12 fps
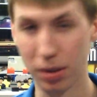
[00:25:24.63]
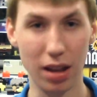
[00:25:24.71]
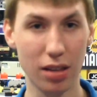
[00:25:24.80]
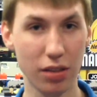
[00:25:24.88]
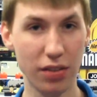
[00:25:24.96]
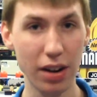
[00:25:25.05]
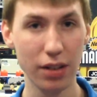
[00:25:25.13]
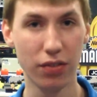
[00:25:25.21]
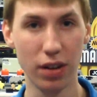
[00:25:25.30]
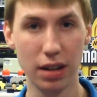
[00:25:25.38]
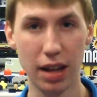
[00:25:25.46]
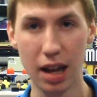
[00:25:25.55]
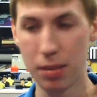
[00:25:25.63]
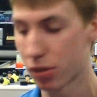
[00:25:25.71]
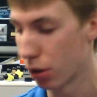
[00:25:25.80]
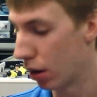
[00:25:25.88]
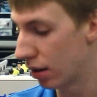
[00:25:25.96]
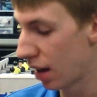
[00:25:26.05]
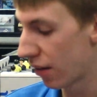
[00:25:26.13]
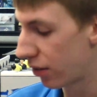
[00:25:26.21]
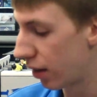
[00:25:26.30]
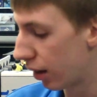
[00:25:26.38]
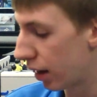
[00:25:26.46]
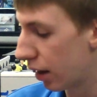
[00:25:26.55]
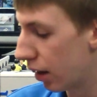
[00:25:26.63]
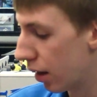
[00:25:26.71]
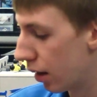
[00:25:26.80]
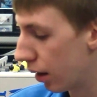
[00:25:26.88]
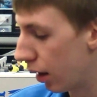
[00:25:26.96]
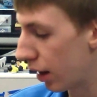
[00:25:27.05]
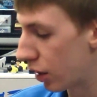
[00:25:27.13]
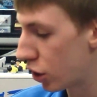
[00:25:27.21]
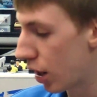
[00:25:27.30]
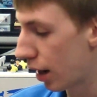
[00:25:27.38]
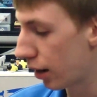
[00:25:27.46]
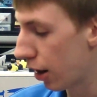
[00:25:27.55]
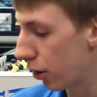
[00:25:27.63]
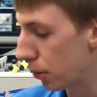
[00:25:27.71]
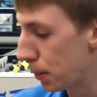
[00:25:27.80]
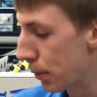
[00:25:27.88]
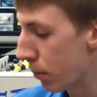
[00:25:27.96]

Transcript: But it's a very fun game, so definitely check it out.